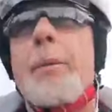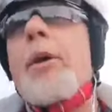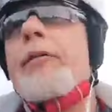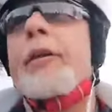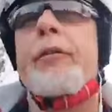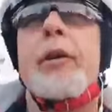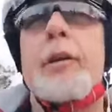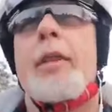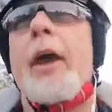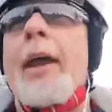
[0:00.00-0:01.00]
perfect for
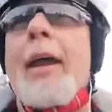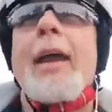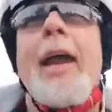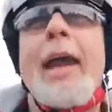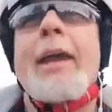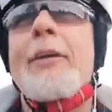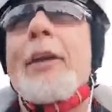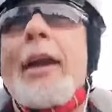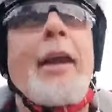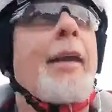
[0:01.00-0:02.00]
each other, and
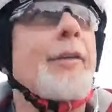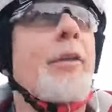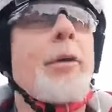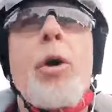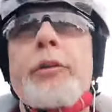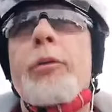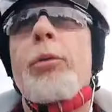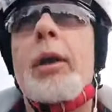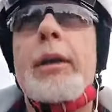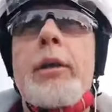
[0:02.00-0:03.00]
so there was a
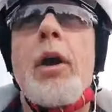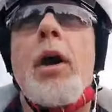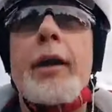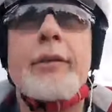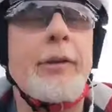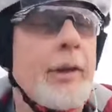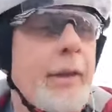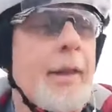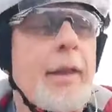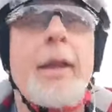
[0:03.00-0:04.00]
really nice
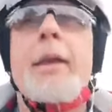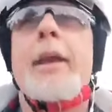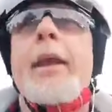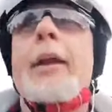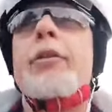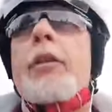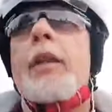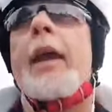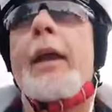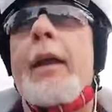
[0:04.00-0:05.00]
connection
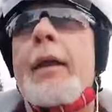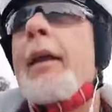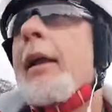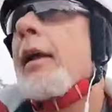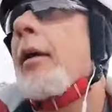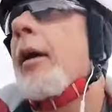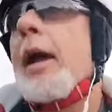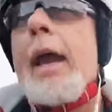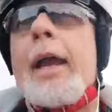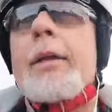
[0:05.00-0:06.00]
there.
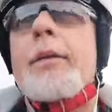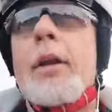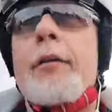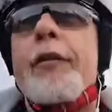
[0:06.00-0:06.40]
And